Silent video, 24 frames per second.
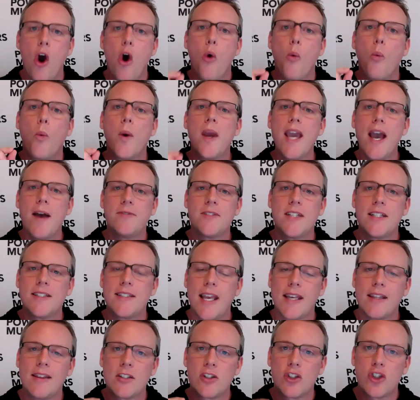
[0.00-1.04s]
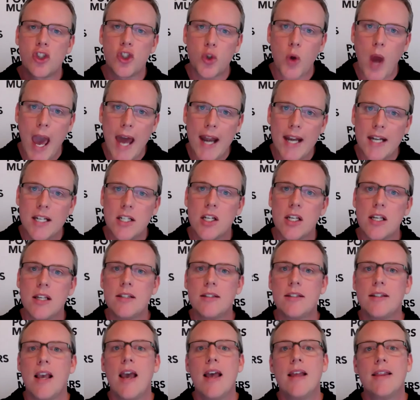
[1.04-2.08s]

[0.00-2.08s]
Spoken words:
We have to take the strategies